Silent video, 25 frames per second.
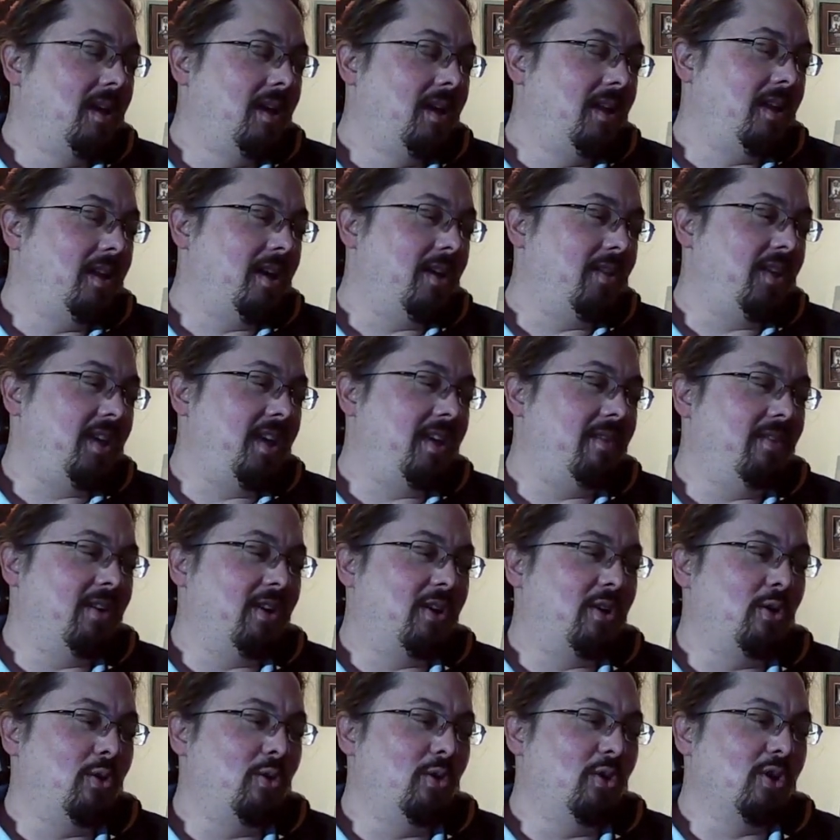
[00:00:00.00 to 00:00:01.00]
Now the even
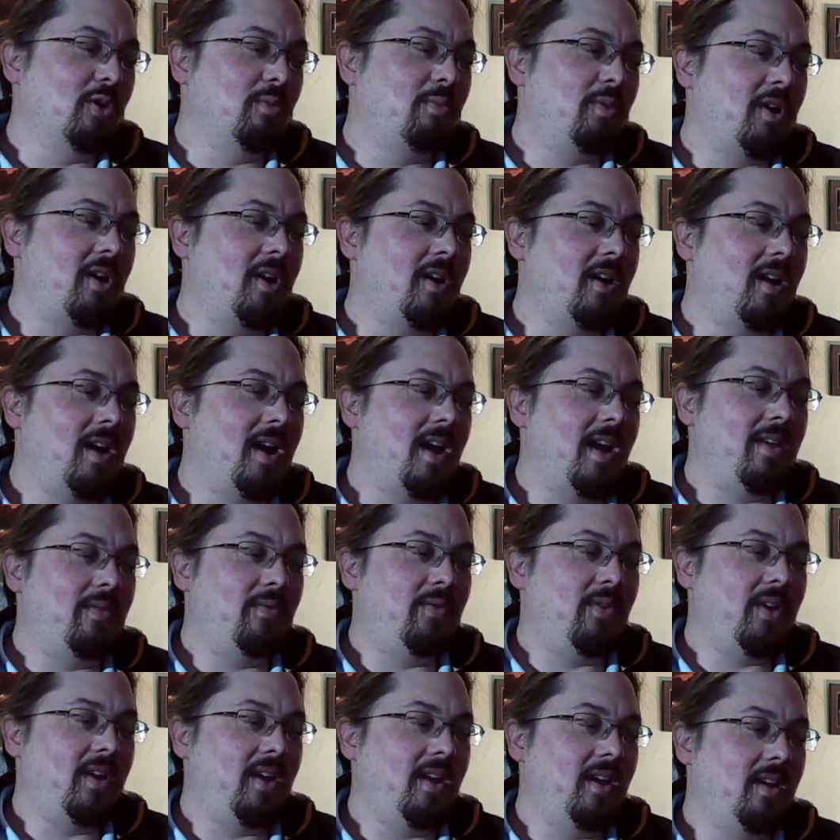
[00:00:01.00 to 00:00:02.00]
cooler part, I
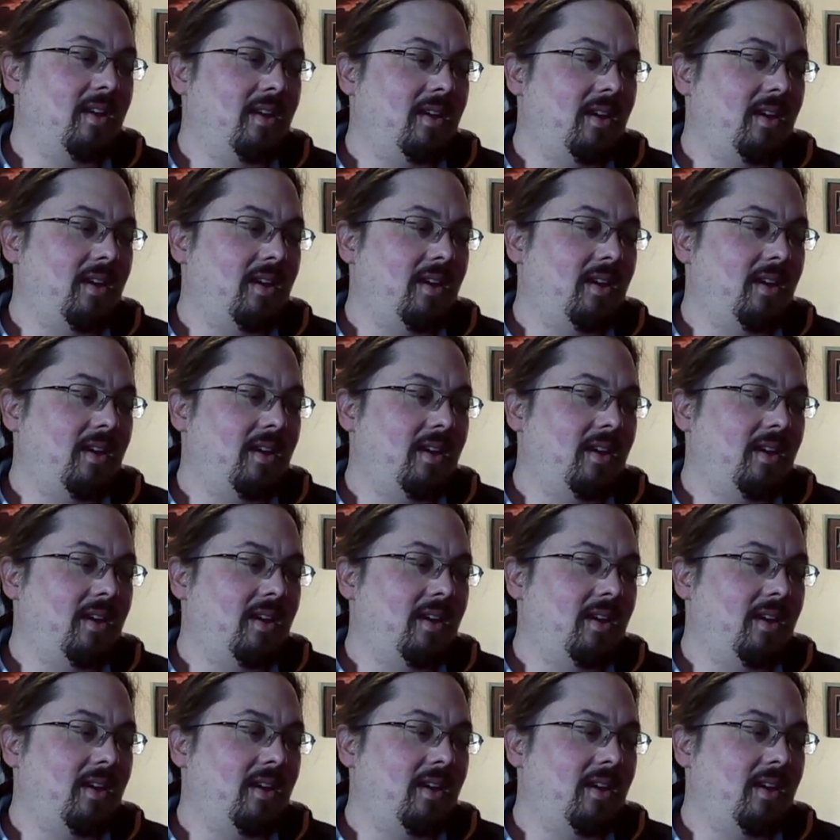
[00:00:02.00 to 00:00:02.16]
think,